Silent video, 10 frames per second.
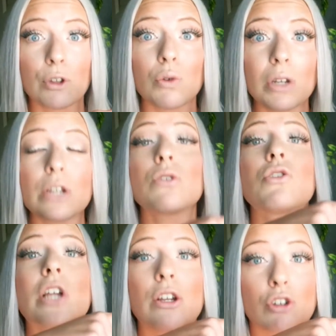you need to
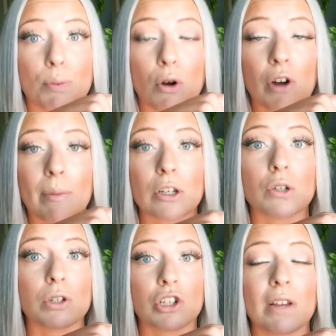change your programming
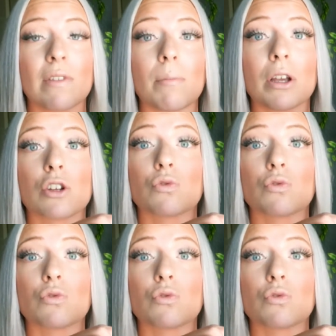to achieve them because